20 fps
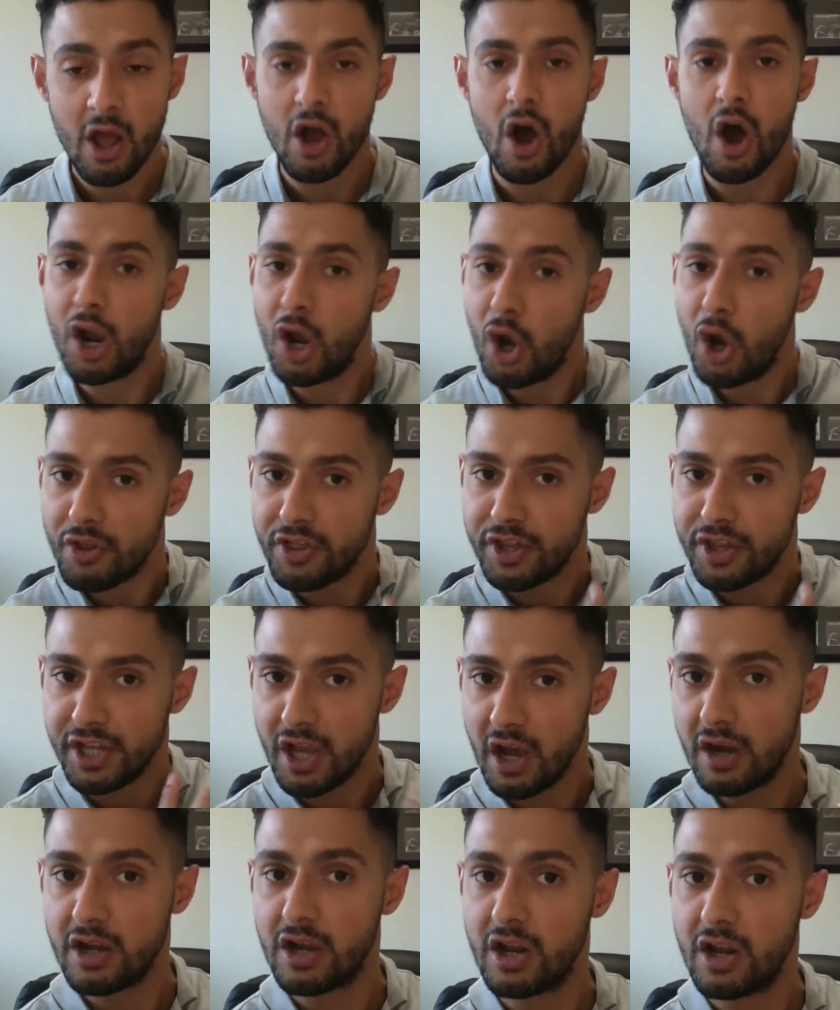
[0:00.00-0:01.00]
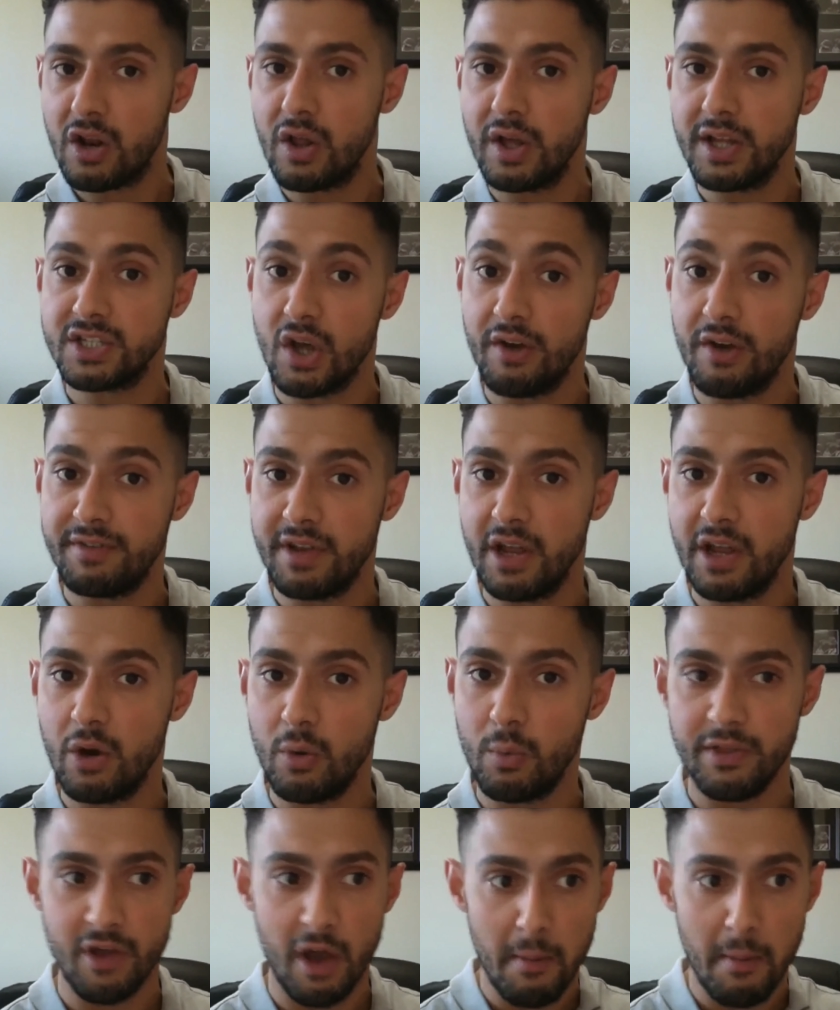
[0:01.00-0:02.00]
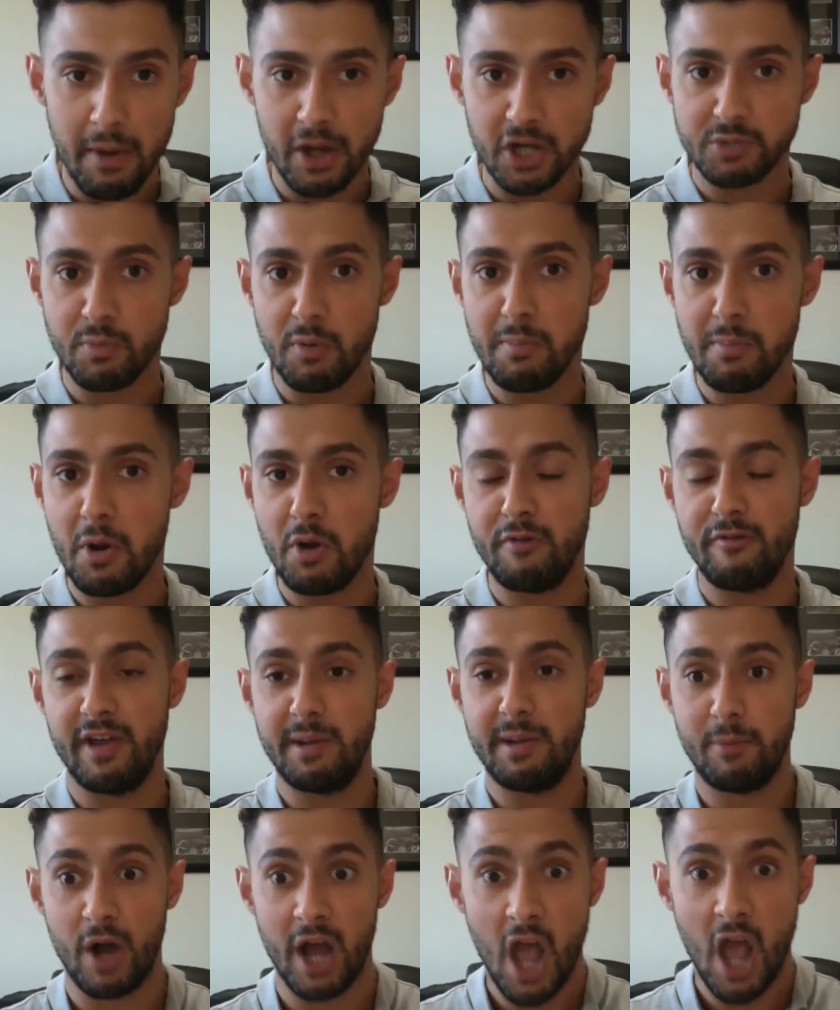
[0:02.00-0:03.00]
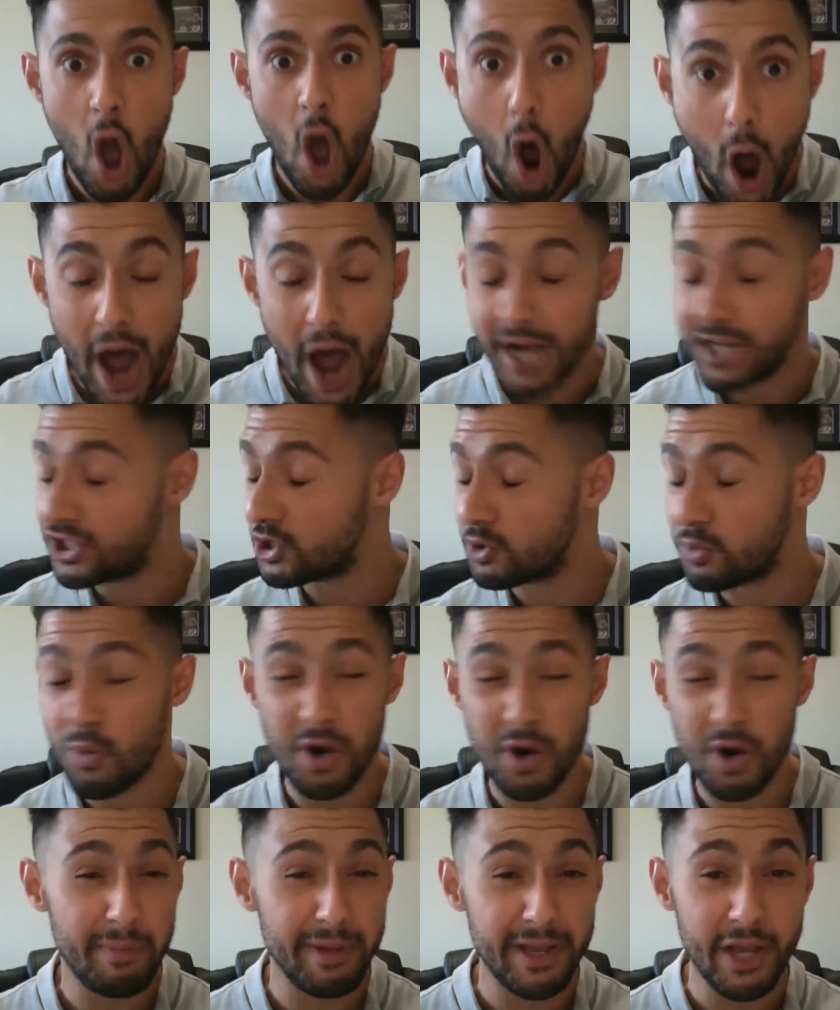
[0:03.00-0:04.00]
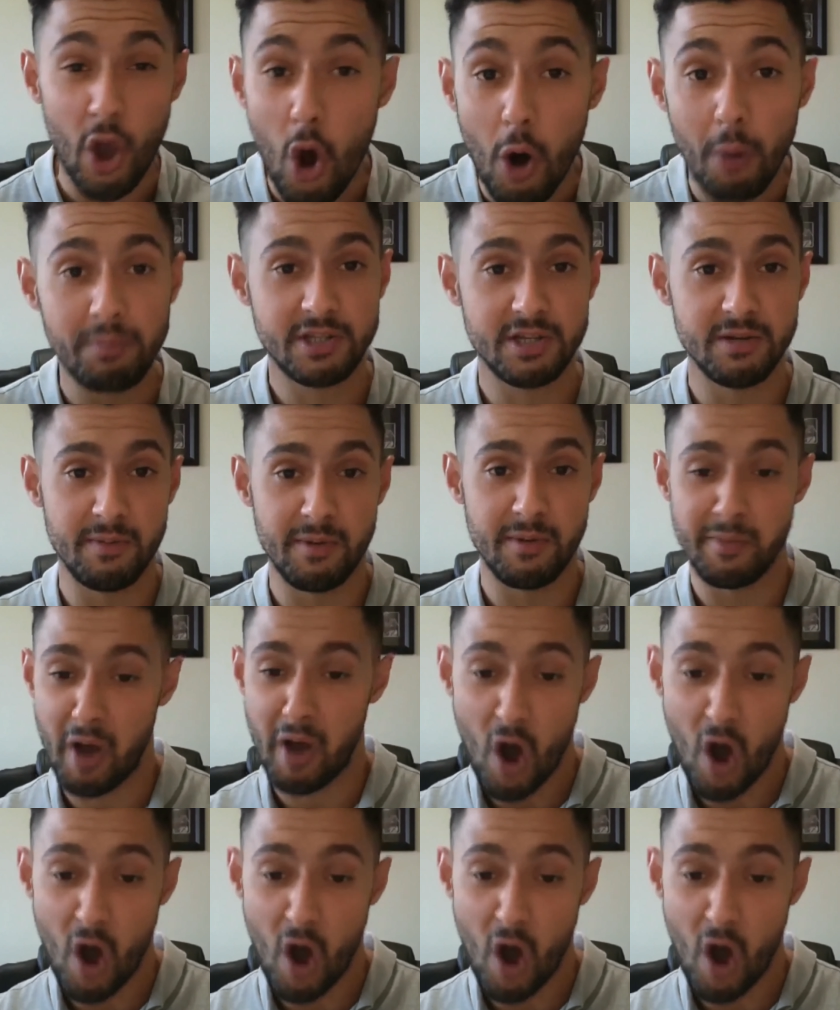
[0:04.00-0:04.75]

A lot of the younger clients that I've dealt with are much more motivated by, I just want to be optimum.